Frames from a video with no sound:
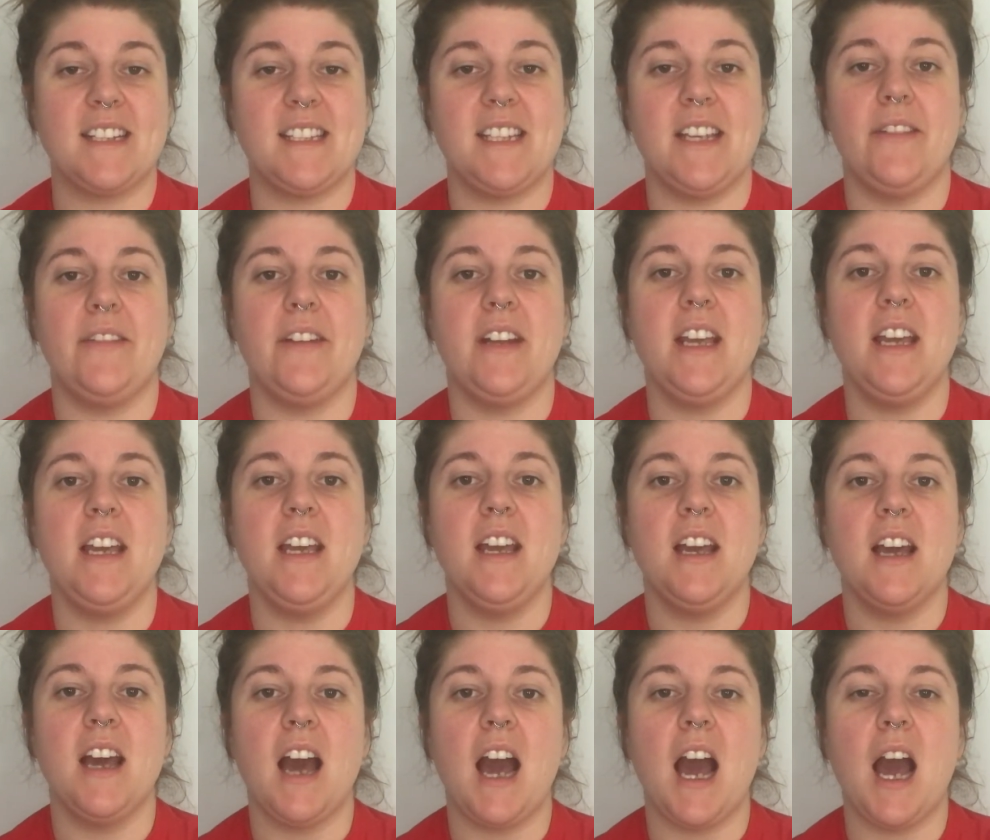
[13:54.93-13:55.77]
For an
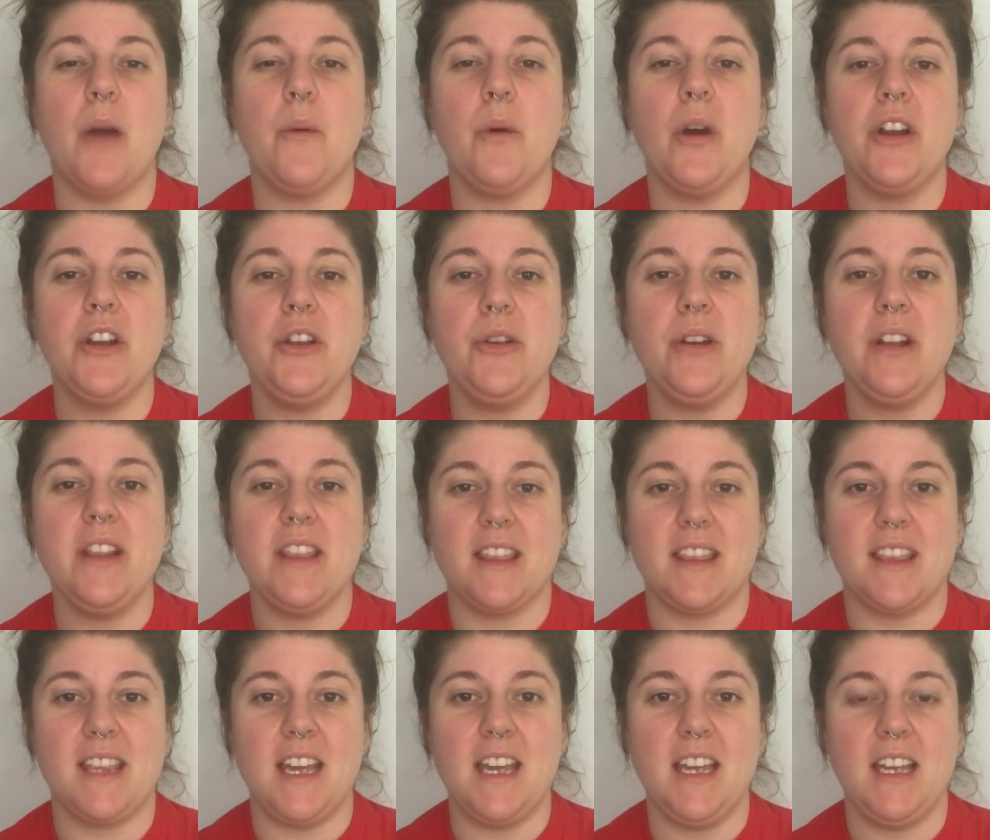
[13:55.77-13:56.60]
activity, I
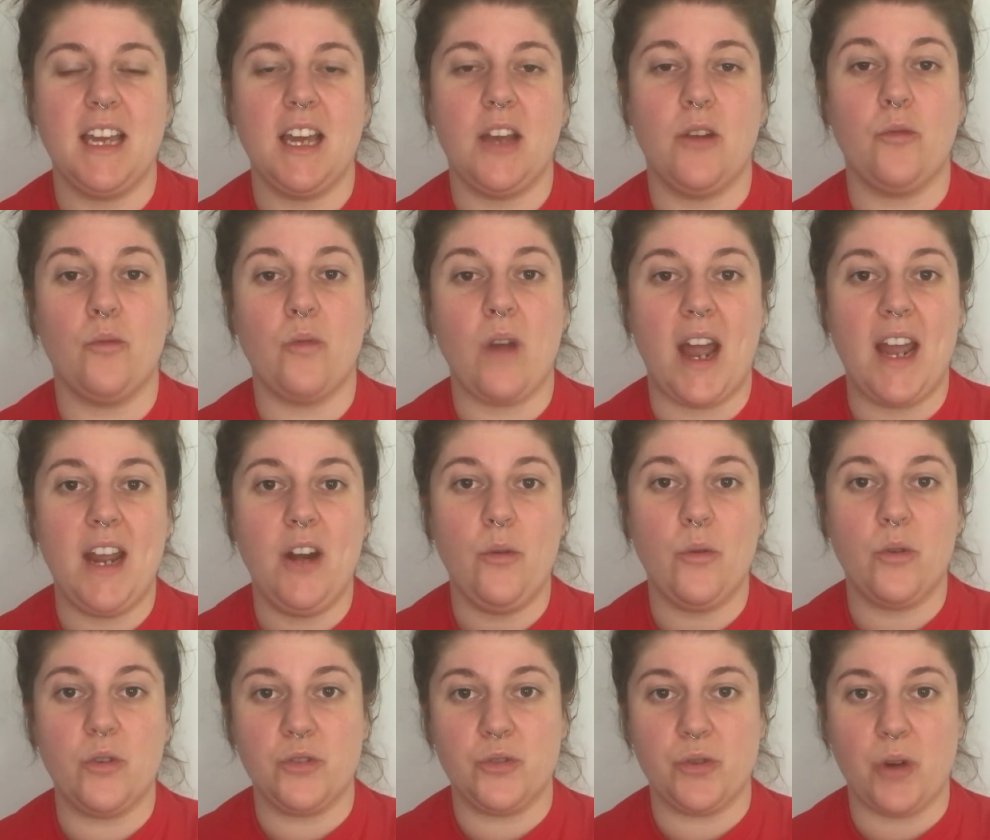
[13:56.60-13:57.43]
want you to think
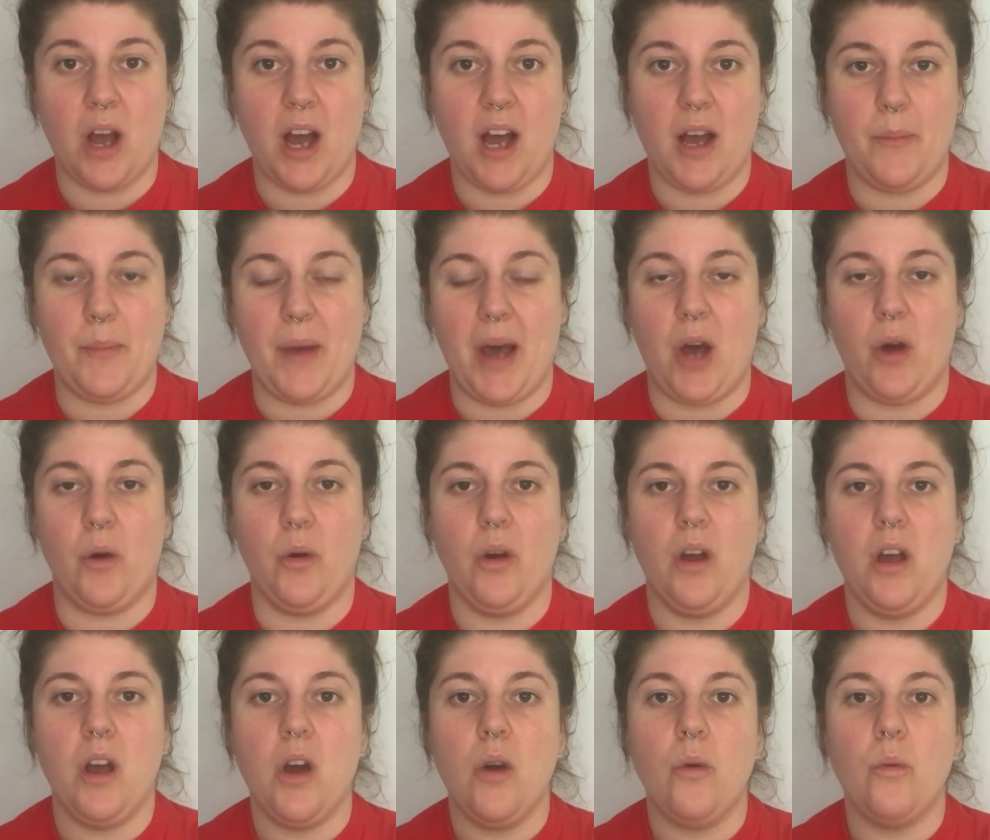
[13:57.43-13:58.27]
and write or
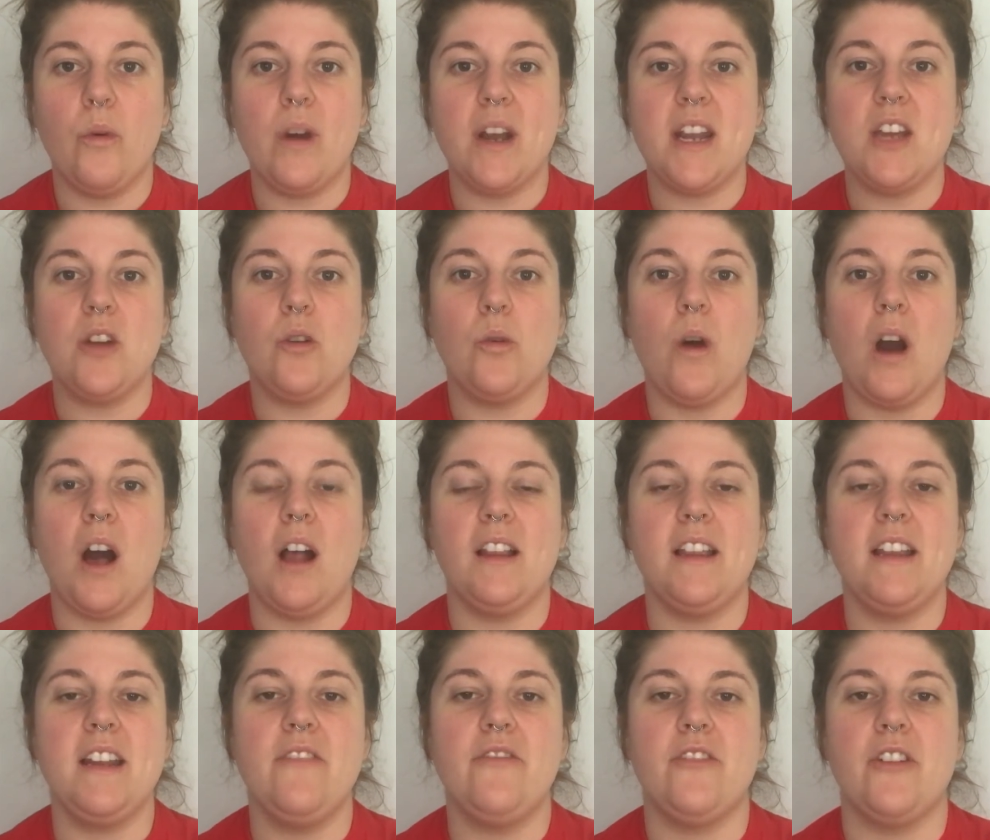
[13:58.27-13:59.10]
draw about what
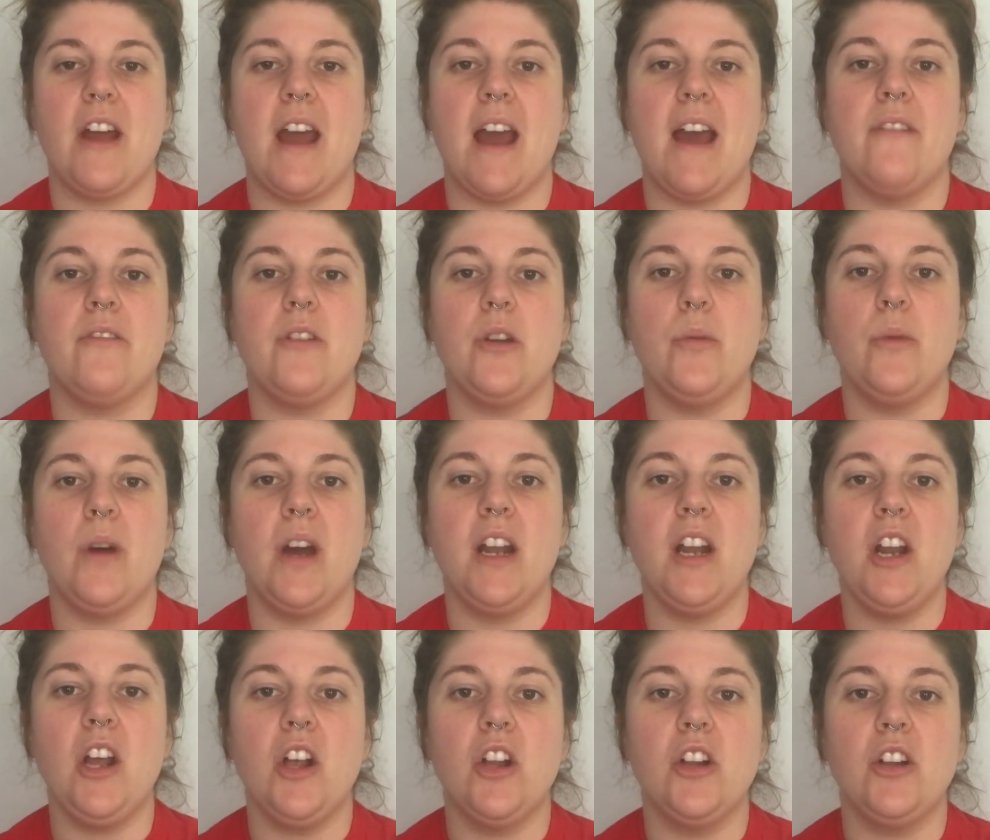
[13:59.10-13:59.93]
equality for
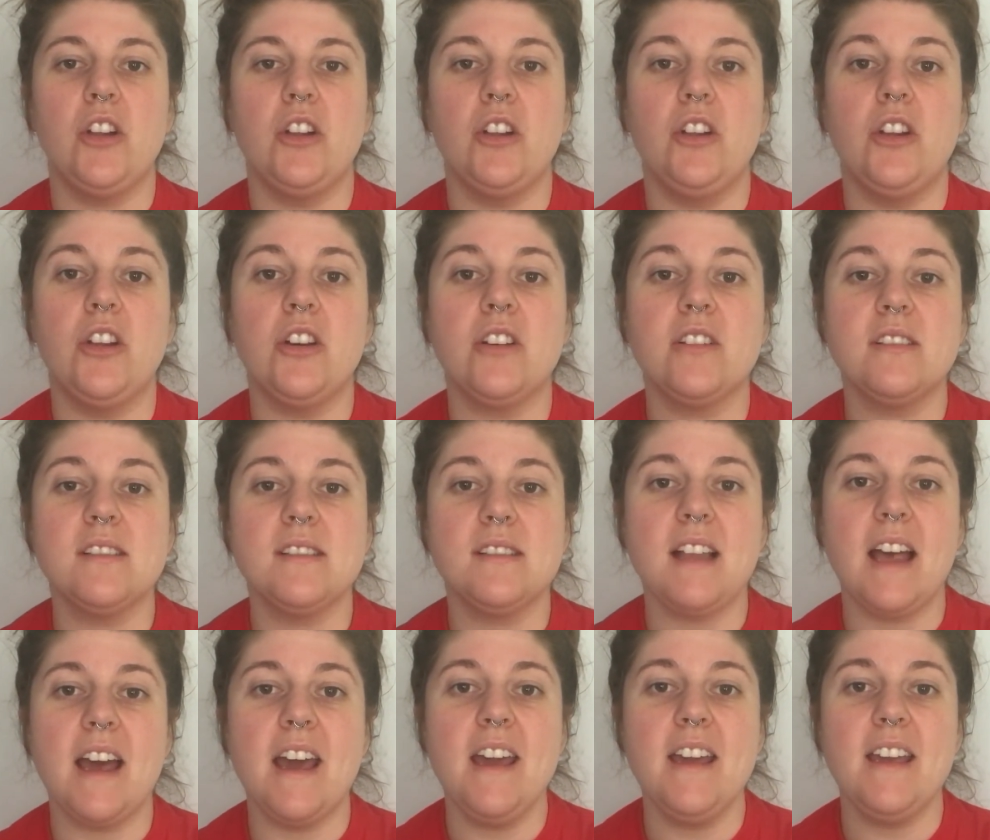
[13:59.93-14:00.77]
everyone
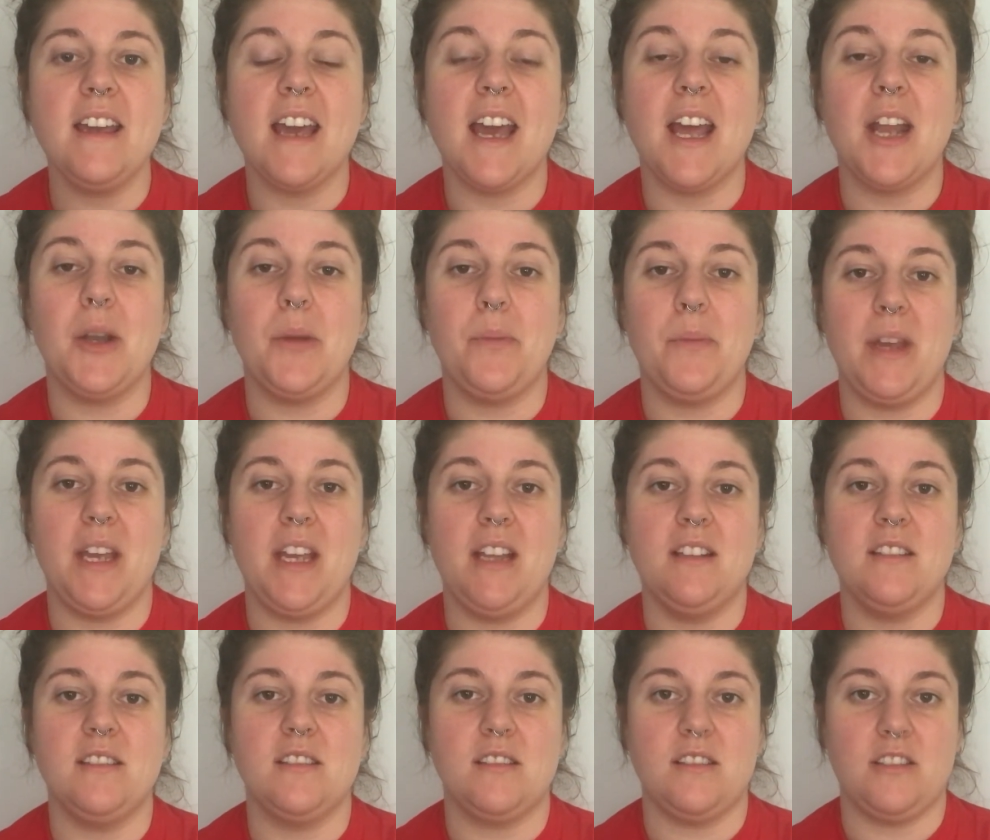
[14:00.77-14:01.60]
looks like
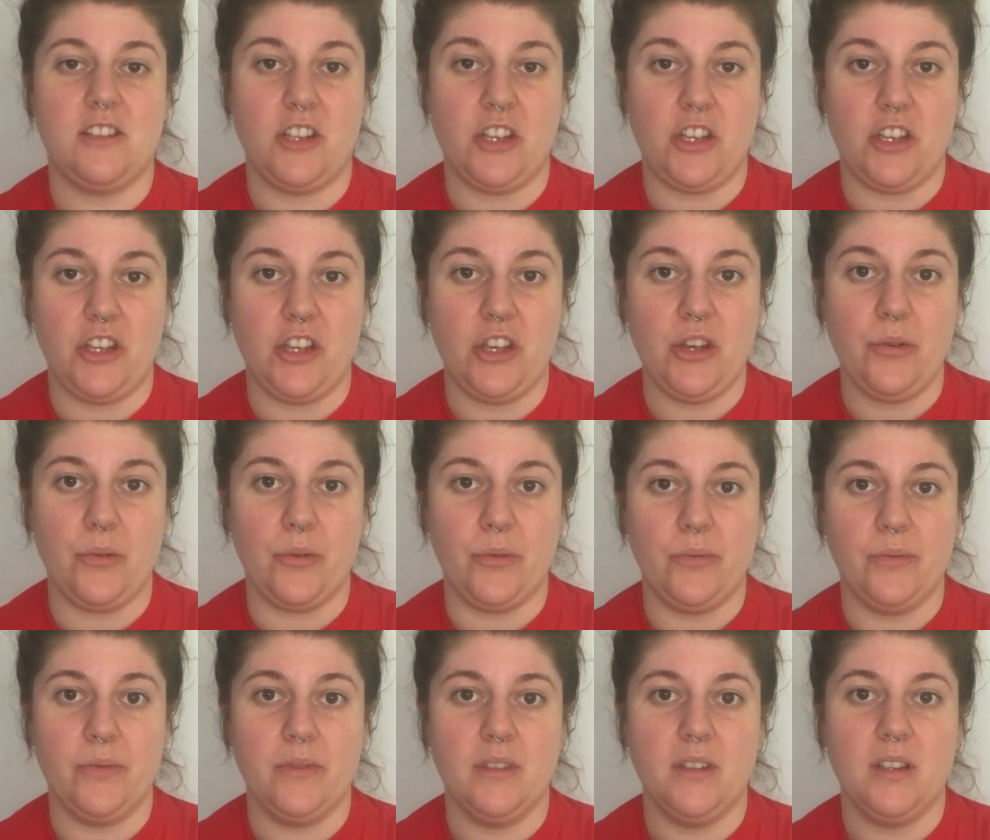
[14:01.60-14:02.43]
and means to
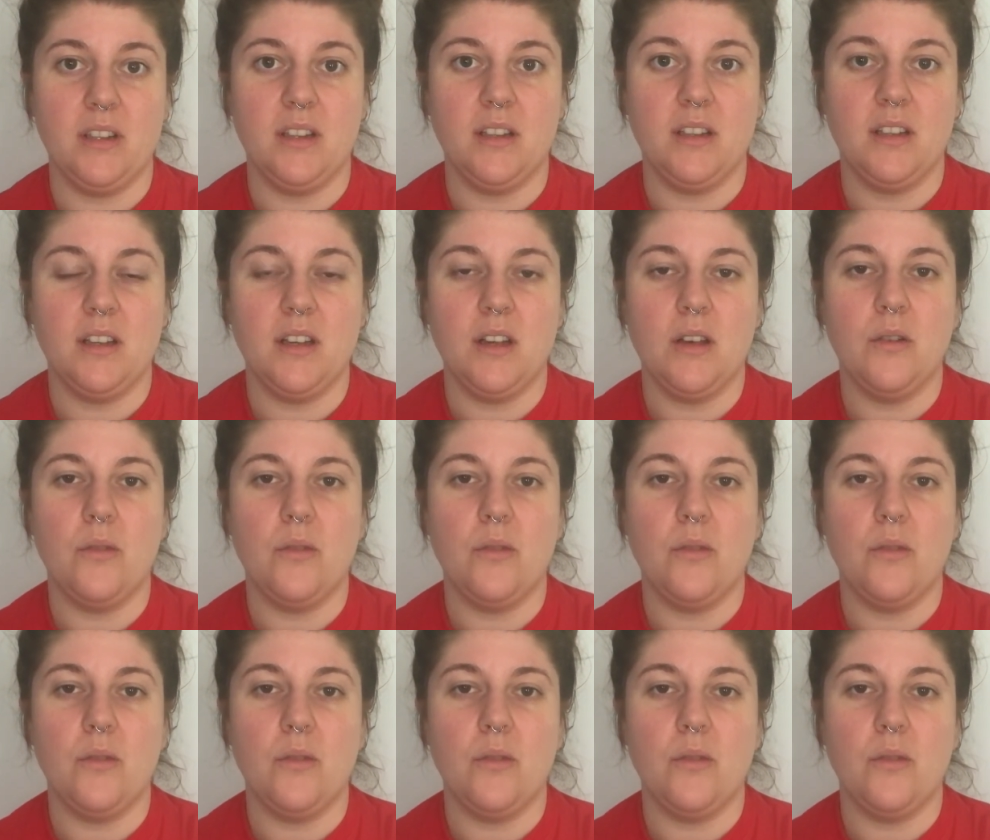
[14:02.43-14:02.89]
you.